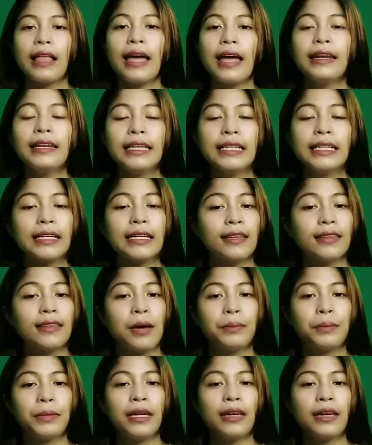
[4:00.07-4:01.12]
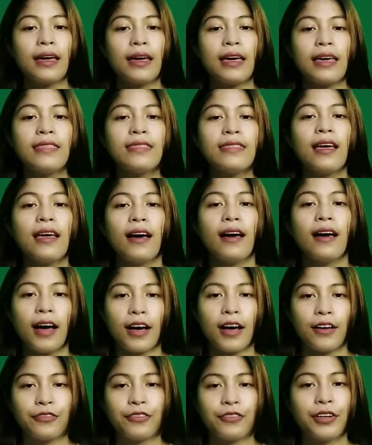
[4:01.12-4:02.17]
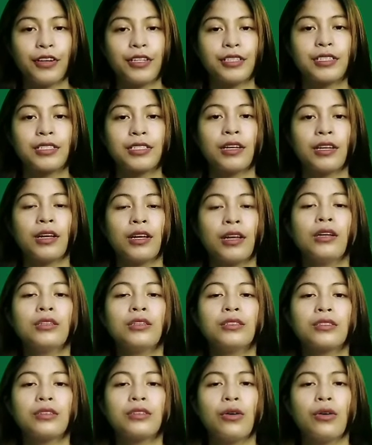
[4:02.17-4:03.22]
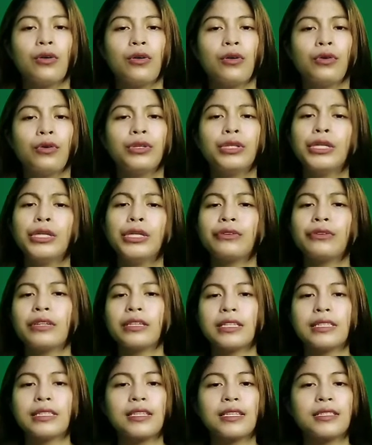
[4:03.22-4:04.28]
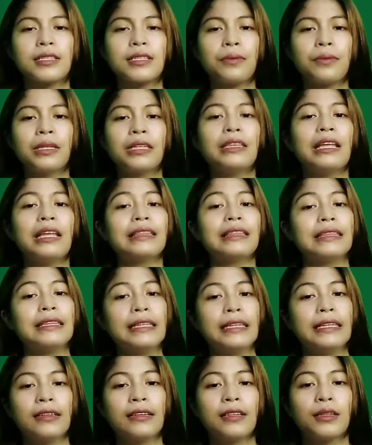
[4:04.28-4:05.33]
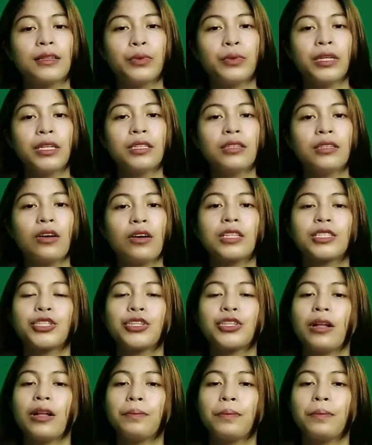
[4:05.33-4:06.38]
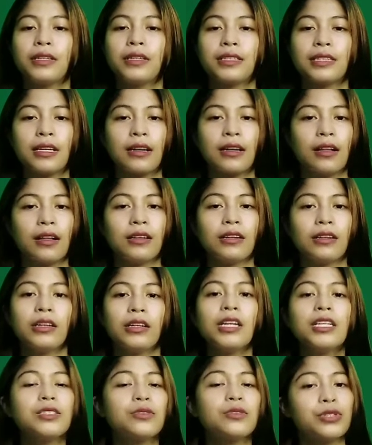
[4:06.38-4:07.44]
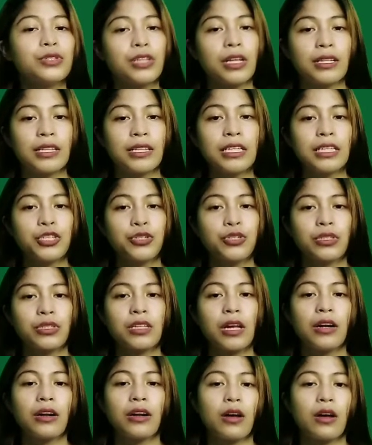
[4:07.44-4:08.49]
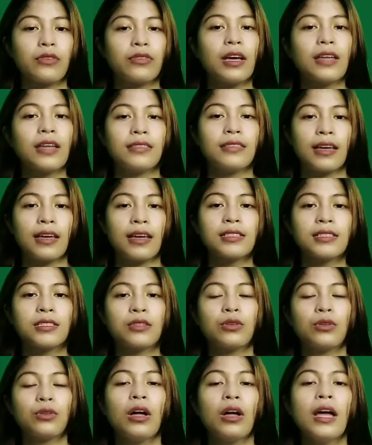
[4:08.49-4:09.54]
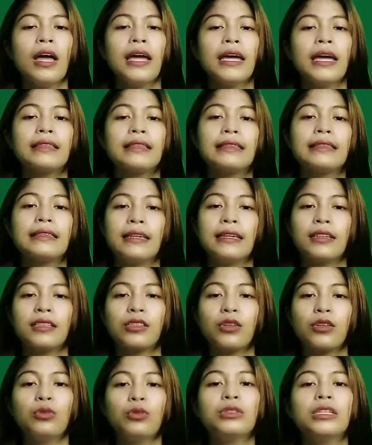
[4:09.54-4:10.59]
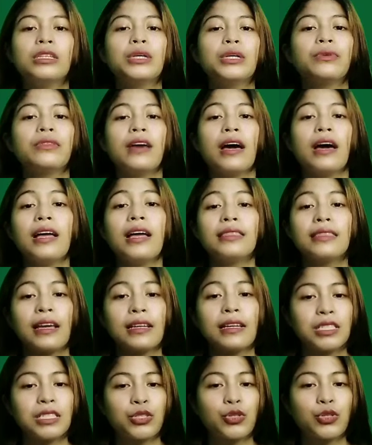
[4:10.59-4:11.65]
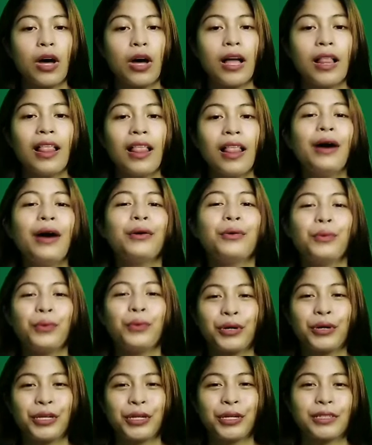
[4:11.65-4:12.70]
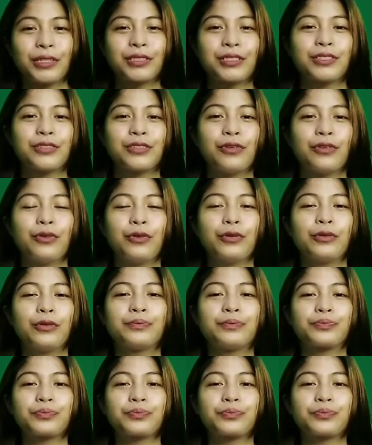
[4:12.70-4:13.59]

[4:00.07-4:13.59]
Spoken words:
and economic, and others. So, New criticism did not deal with cultural, political, or social issues around a text. So, it dealt only with the textual world. So,